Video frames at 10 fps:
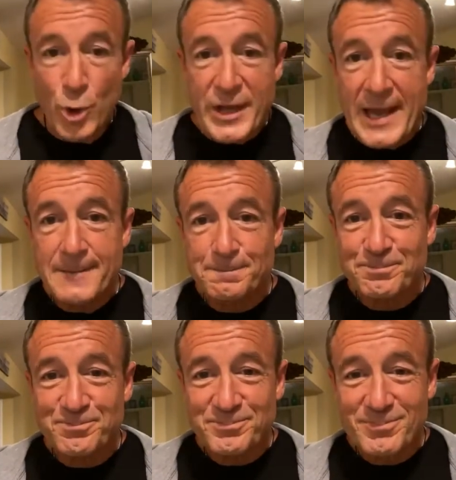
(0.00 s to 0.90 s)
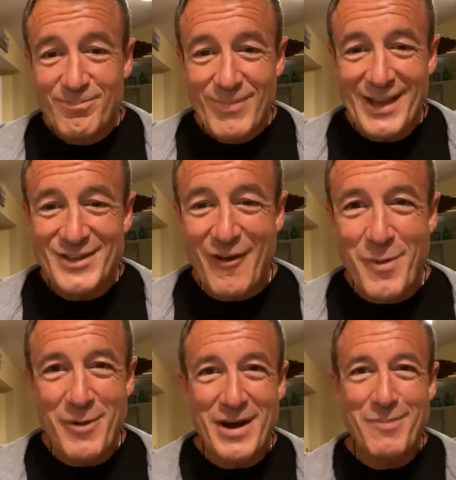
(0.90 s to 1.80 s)
Okay? Is
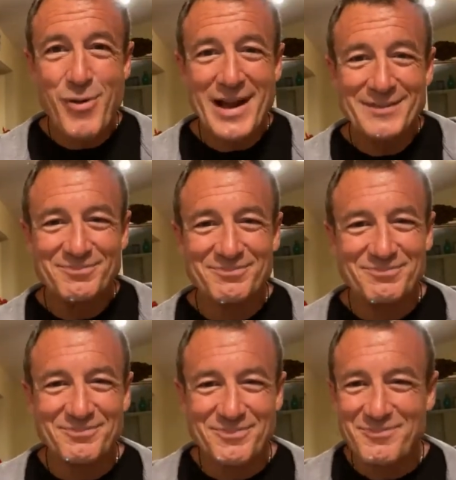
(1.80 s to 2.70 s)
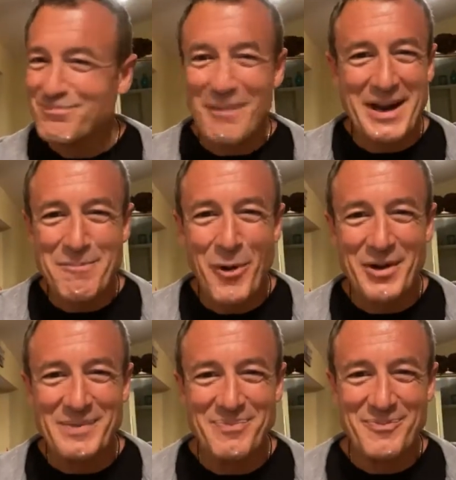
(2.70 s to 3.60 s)
everybody ready to pray? Monday
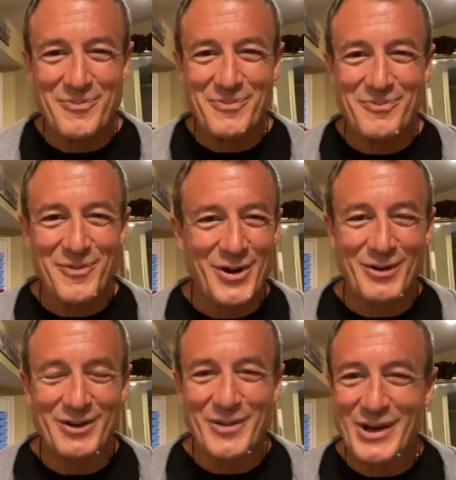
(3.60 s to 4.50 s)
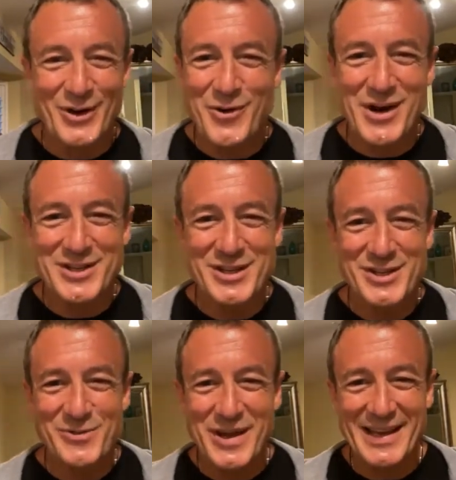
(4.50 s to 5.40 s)
morning. We're going, we're going to crush
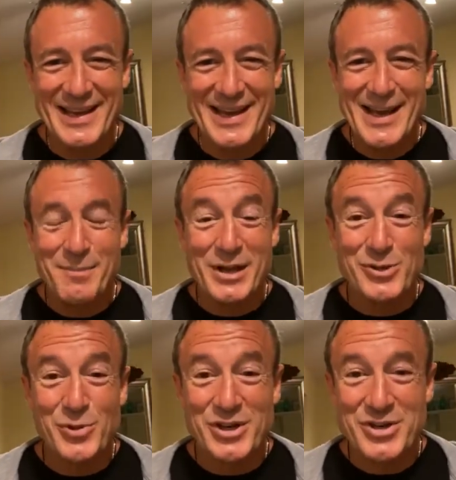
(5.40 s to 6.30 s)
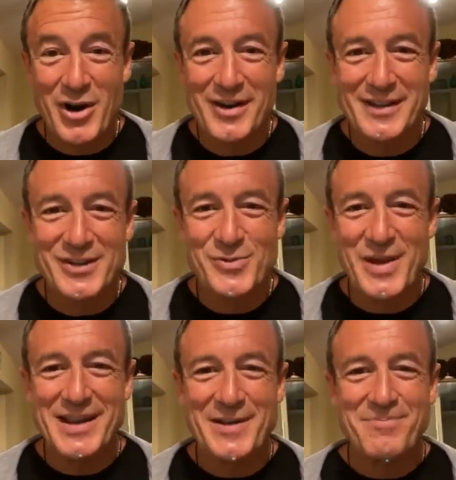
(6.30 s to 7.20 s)
this week because we're starting this
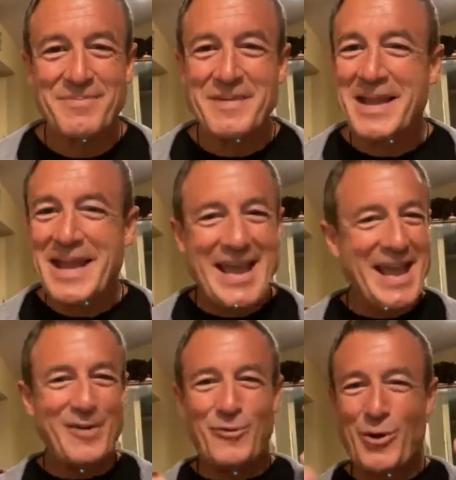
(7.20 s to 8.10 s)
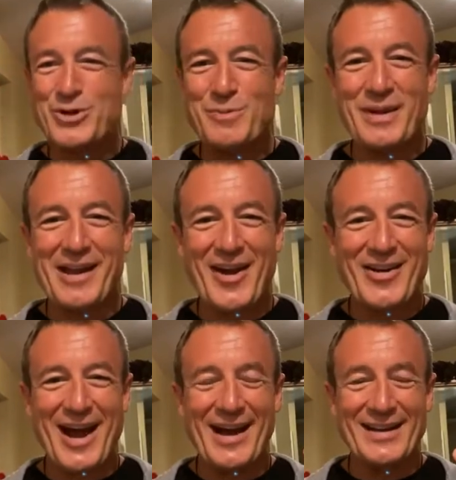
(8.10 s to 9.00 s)
week in worshiping our
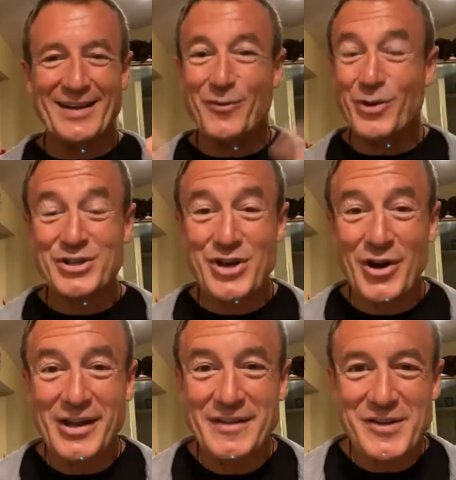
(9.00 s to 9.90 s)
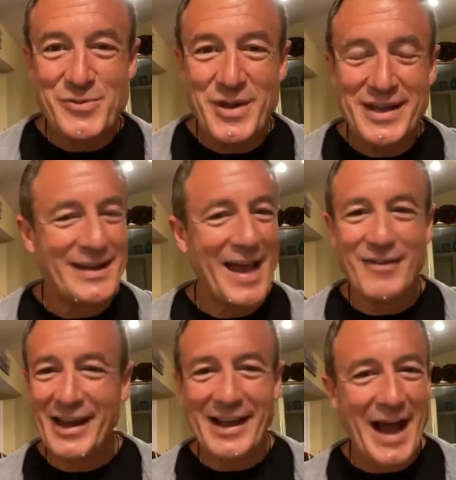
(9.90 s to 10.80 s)
God. We're starting this week in
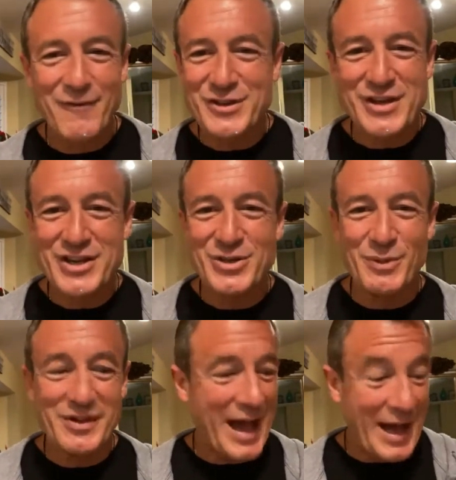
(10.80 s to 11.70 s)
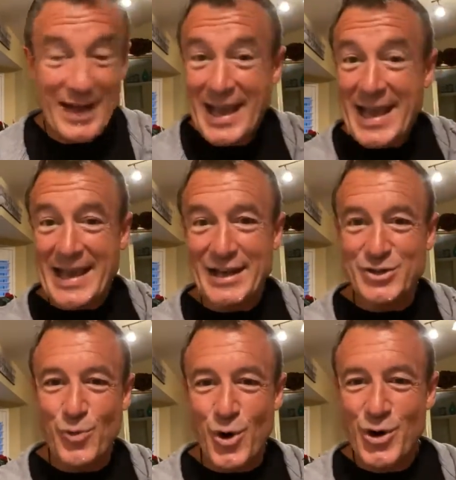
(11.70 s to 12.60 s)
having a conversation with God in
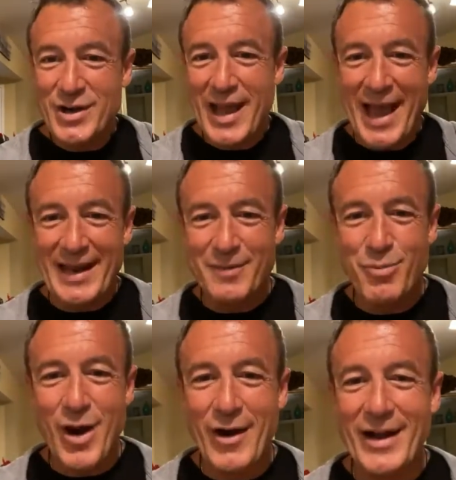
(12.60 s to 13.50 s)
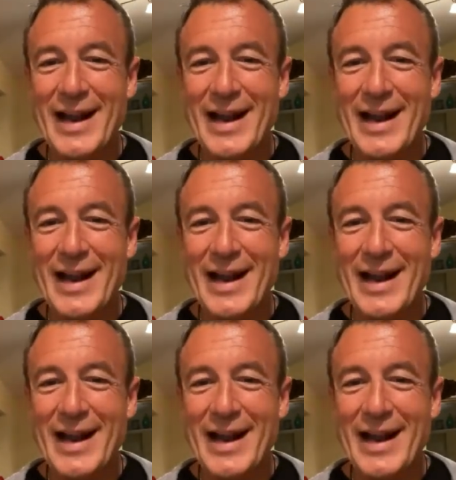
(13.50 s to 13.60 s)
His Word and in prayer.